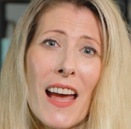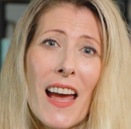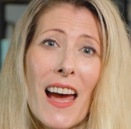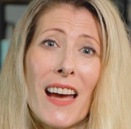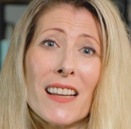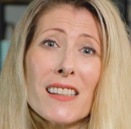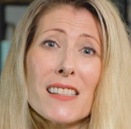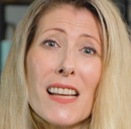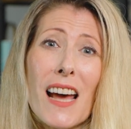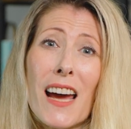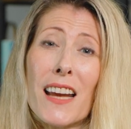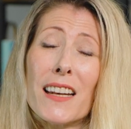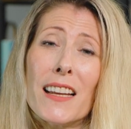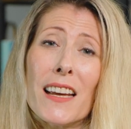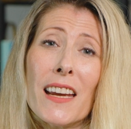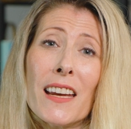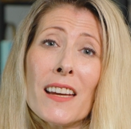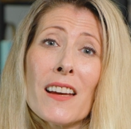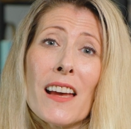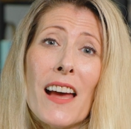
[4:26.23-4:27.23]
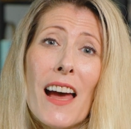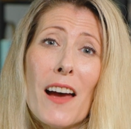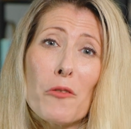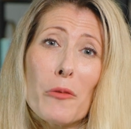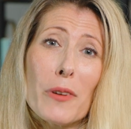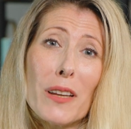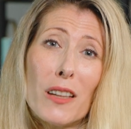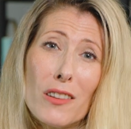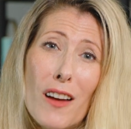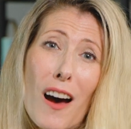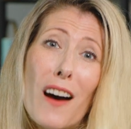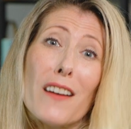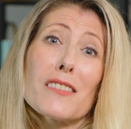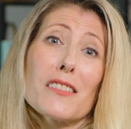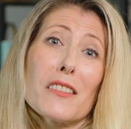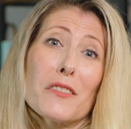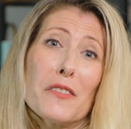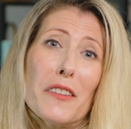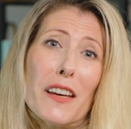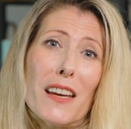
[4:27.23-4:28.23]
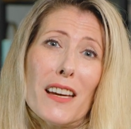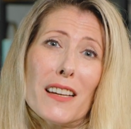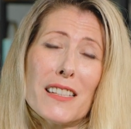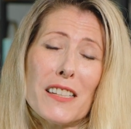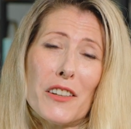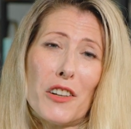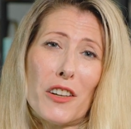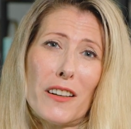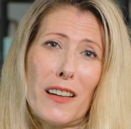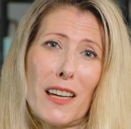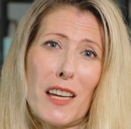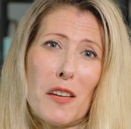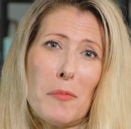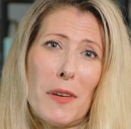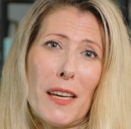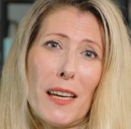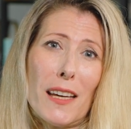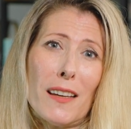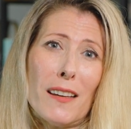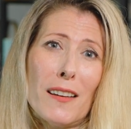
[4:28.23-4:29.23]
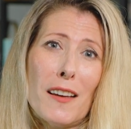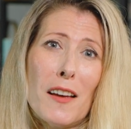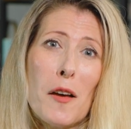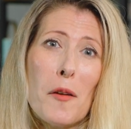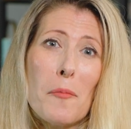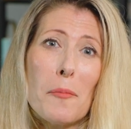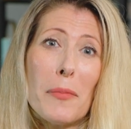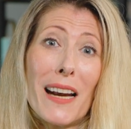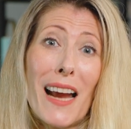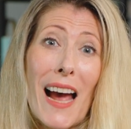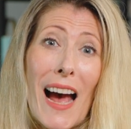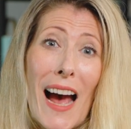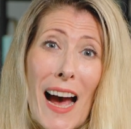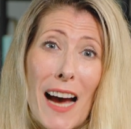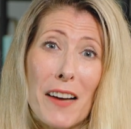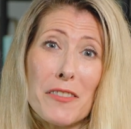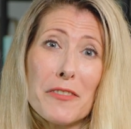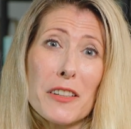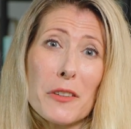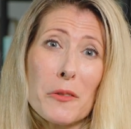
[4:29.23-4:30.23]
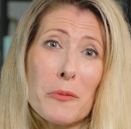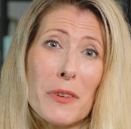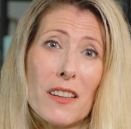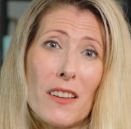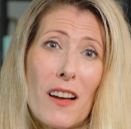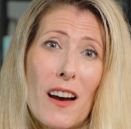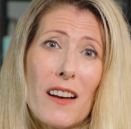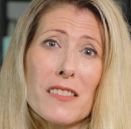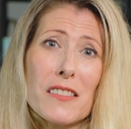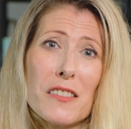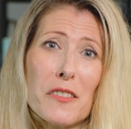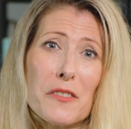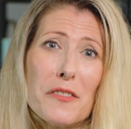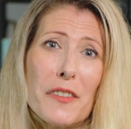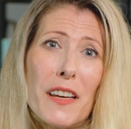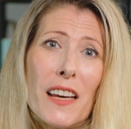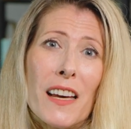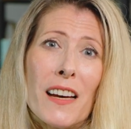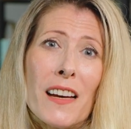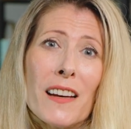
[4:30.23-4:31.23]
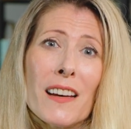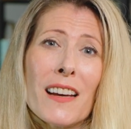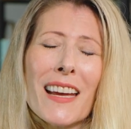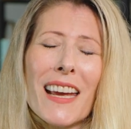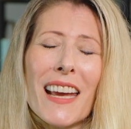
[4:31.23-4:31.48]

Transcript: and sadly, we lost Sophia to her EB, but after we lost Sophia,